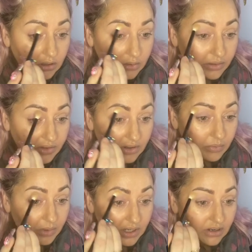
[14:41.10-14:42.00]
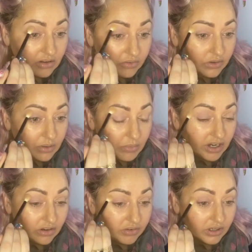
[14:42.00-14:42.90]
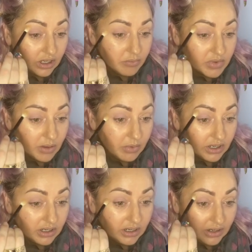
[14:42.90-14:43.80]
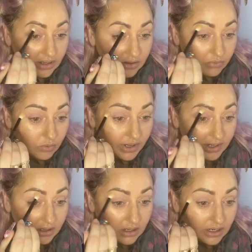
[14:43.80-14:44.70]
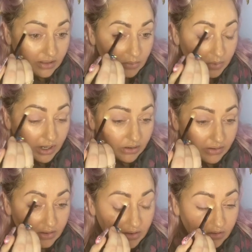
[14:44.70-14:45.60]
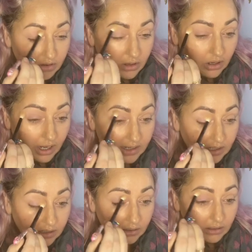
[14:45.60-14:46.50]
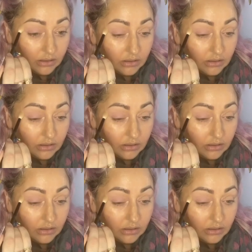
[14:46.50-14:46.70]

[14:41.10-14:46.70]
With this one, it doesn't really matter if it comes up underneath, right underneath the brow, because it's such a light color.